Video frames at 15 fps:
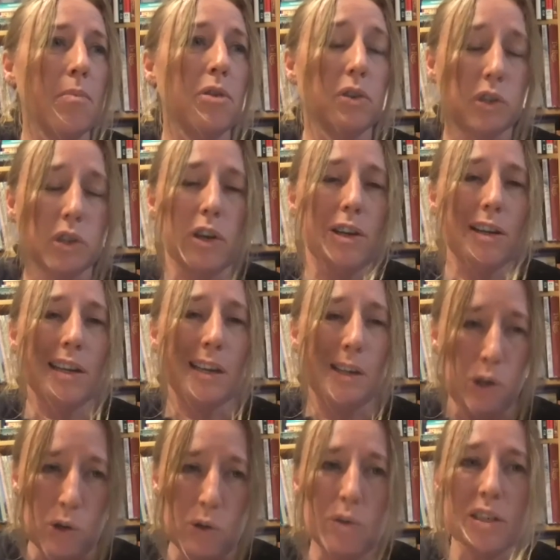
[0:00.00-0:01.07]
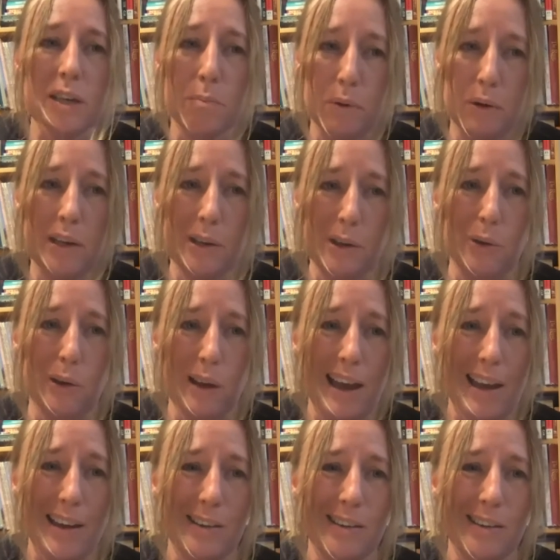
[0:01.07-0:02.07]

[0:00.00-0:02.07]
you certainly knew somebody who had.